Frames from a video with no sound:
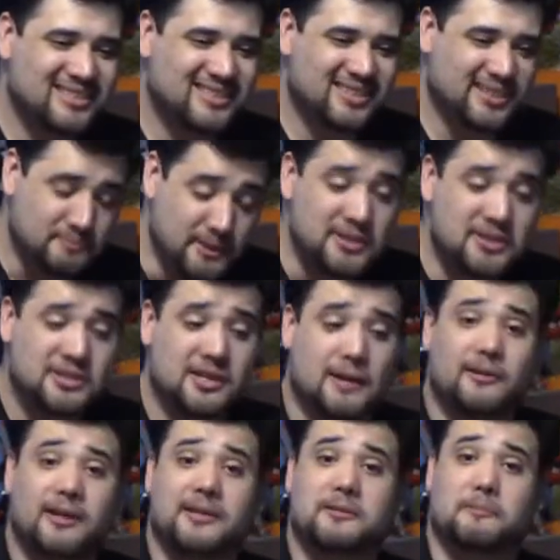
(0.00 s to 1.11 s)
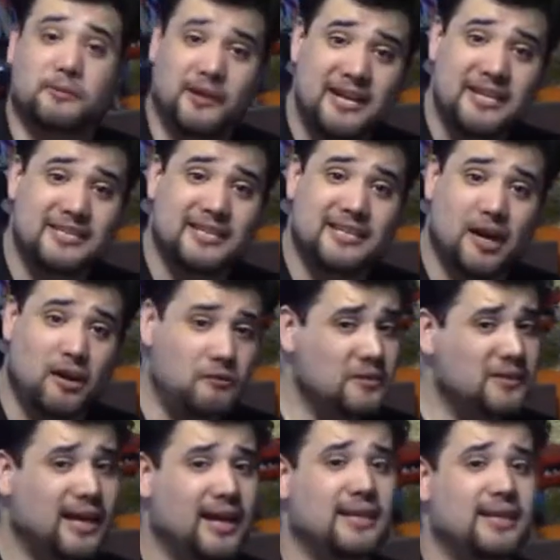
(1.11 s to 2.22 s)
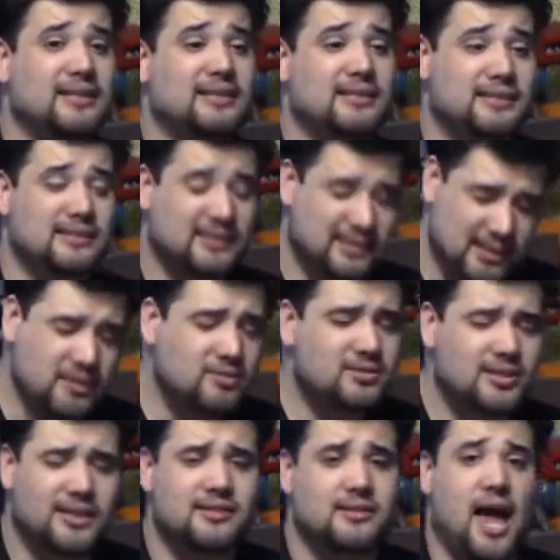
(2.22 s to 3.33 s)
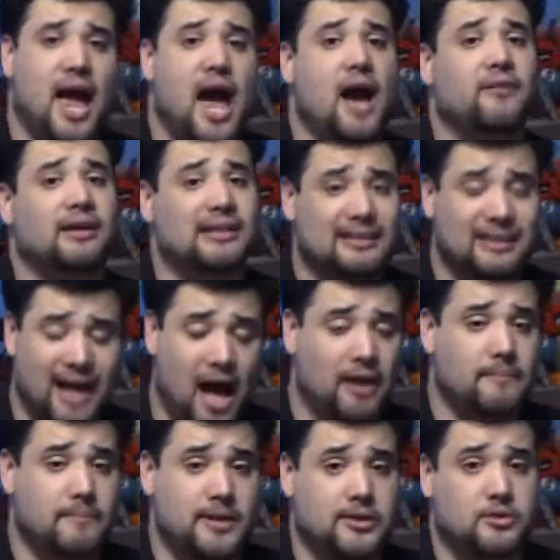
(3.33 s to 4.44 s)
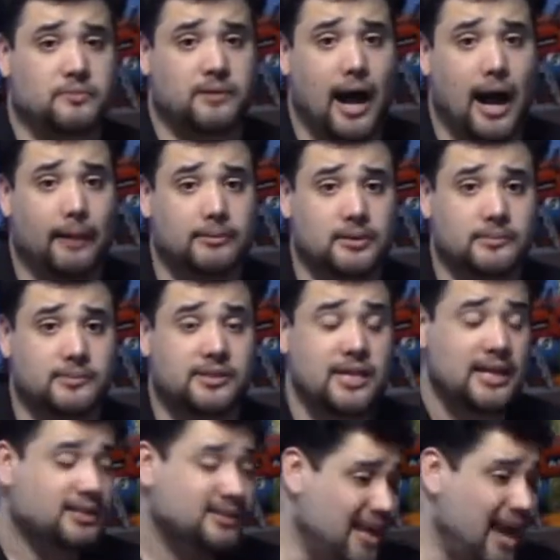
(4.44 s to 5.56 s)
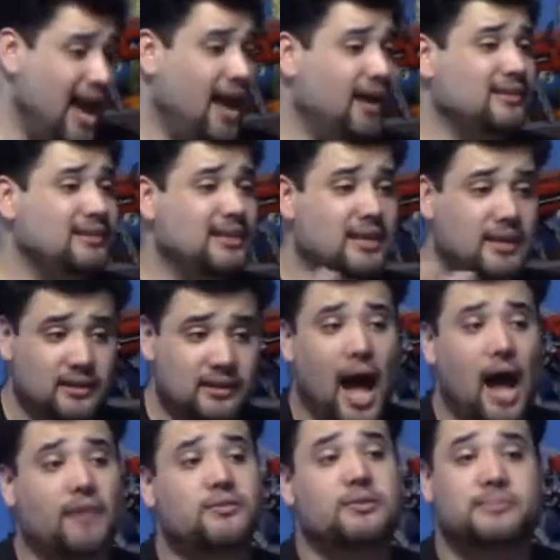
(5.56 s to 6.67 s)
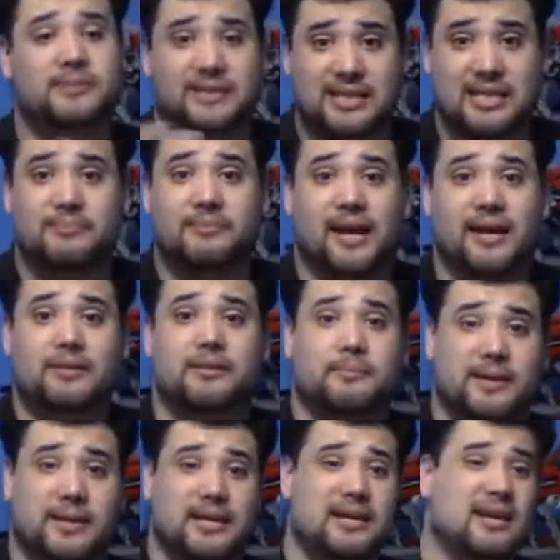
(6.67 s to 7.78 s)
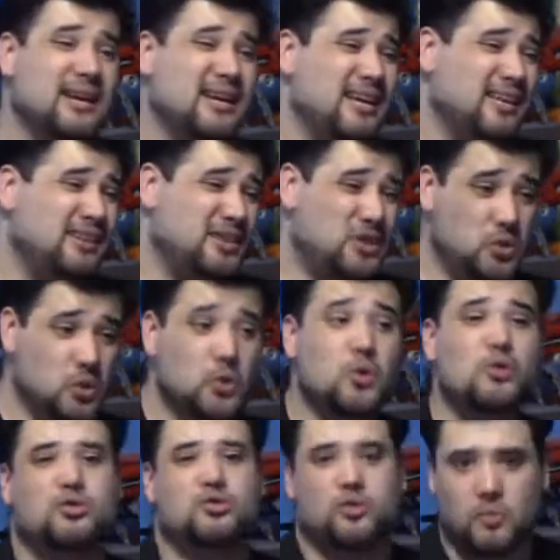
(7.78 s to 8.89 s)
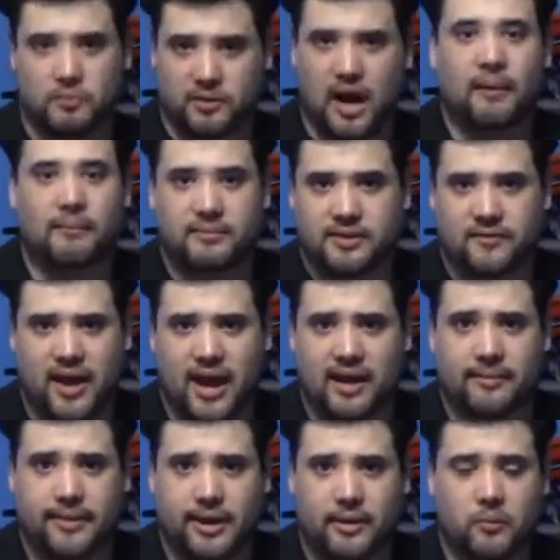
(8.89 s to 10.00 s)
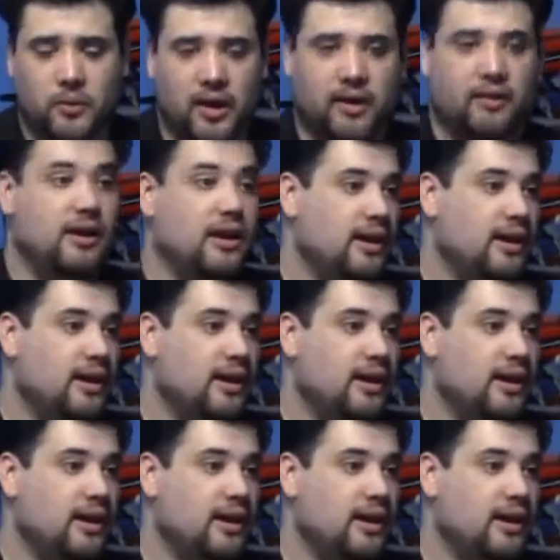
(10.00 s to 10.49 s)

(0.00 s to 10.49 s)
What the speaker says: as much as I would like to praise it, Elfen Lied still does have a lot of major problems. Sadly, a lot of them seem like to be the usual problems of anime, where